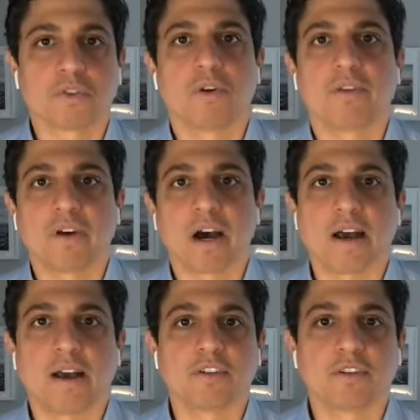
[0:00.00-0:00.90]

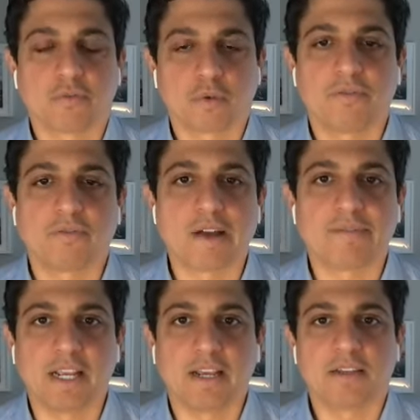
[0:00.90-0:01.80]
35 to
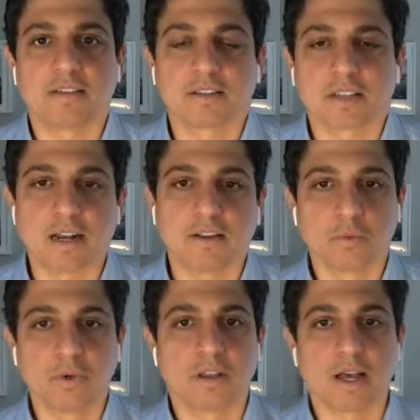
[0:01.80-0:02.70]
45 days is kind of the
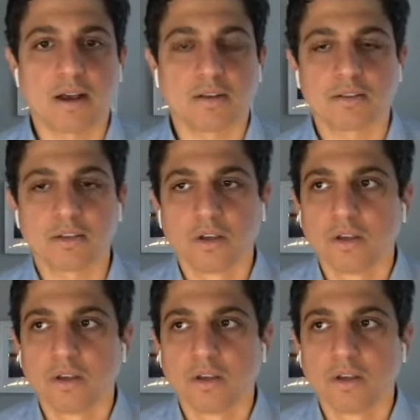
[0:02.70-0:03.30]
wheelhouse